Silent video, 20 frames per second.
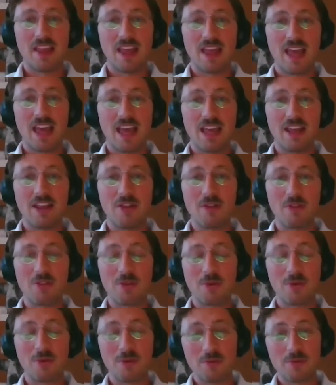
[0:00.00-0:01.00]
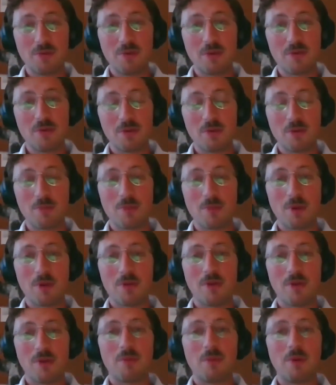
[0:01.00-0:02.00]
And the third research
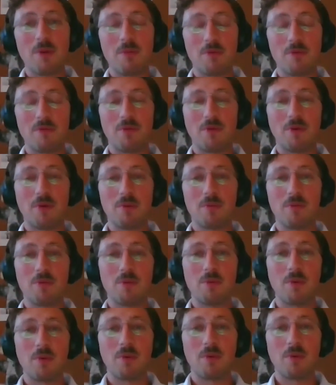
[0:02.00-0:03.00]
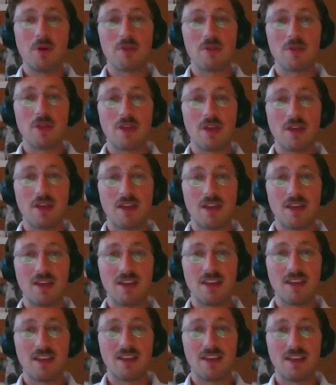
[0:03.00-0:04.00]
project we performed was
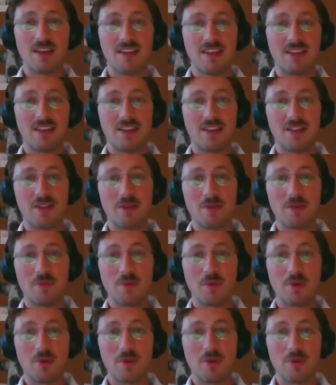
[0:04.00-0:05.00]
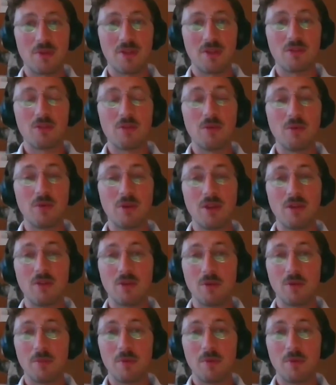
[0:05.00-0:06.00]
to
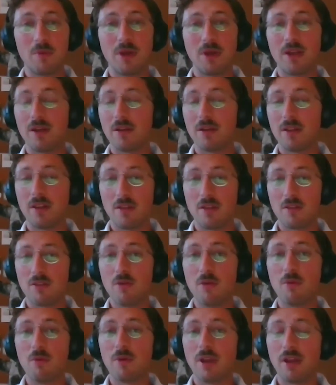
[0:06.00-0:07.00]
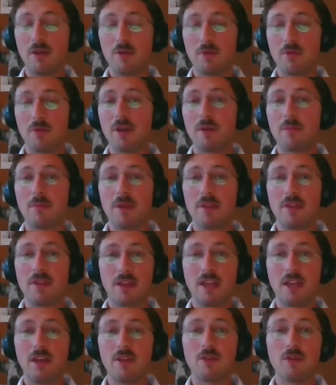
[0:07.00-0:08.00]
determine whether this new radiotherapy
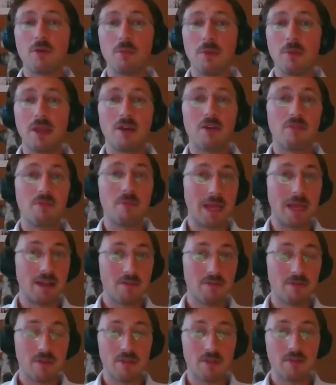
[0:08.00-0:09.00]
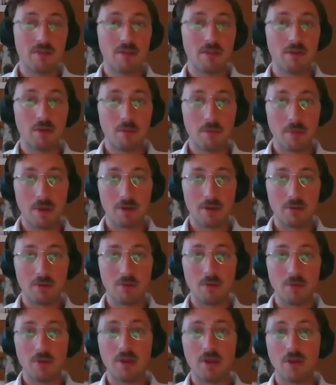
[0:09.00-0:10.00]
techniques could be of benefit compared
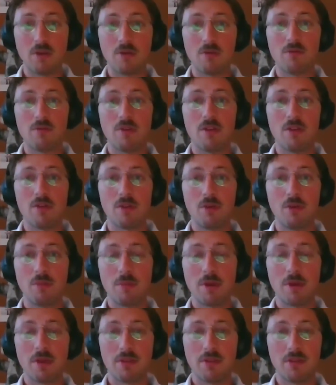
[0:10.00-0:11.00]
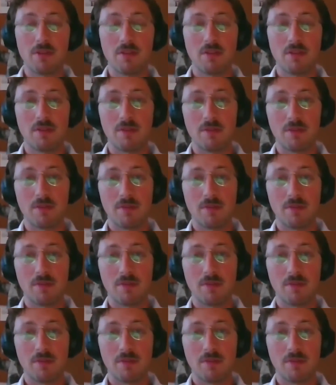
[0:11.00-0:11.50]
to the conventional methods.